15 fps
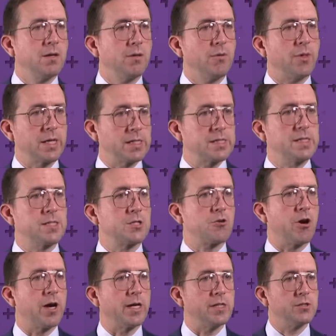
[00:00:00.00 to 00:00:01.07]
thinks is
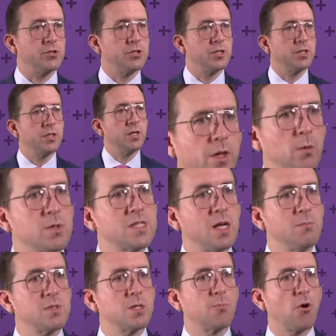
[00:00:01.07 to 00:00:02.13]
strange. There were
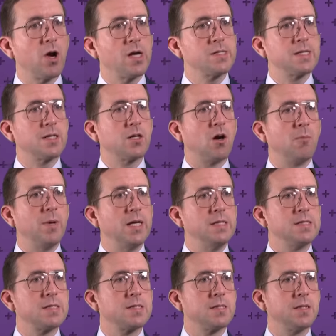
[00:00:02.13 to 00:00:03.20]
some surprising
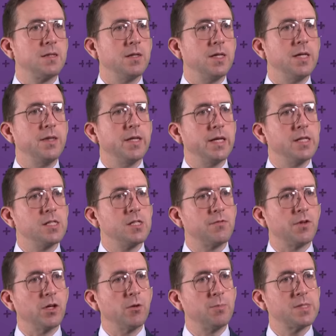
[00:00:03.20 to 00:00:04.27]
comments in the
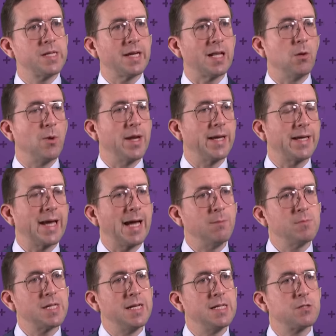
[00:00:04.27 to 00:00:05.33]
interview, particularly when it
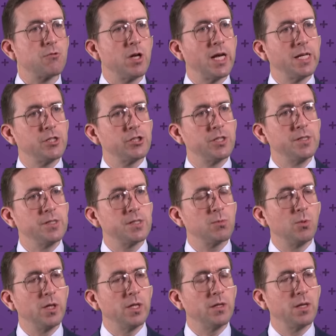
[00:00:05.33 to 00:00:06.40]
came to his relations
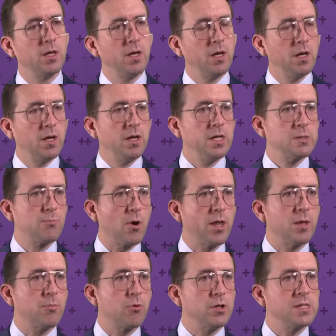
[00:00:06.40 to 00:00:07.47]
with his
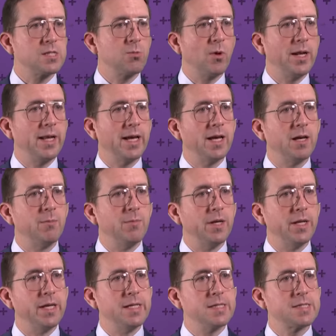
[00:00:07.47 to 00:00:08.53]
brother, Prince William,
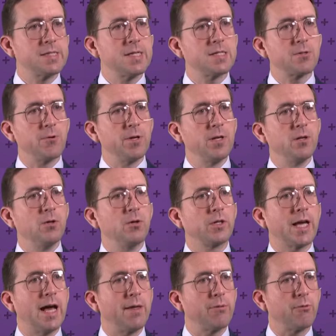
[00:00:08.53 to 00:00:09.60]
and his sister-in-law,
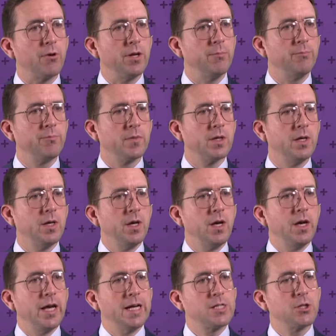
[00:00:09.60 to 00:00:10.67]
Catherine.
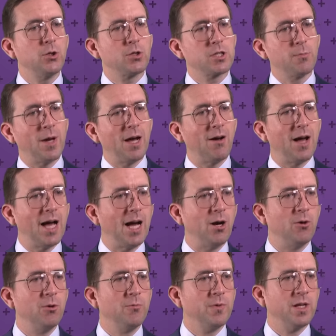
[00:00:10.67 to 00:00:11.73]
He talked about
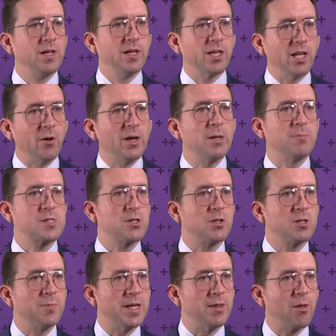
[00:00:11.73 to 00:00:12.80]
how, you know, he'd
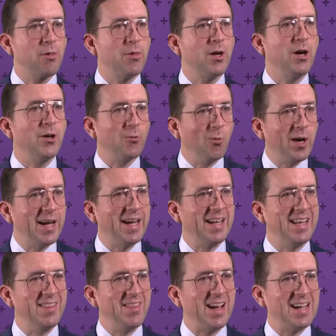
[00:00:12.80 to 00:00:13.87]
sort of been the third
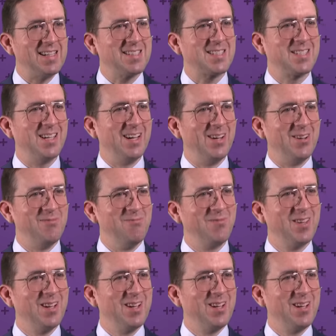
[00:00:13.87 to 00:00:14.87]
wheel in that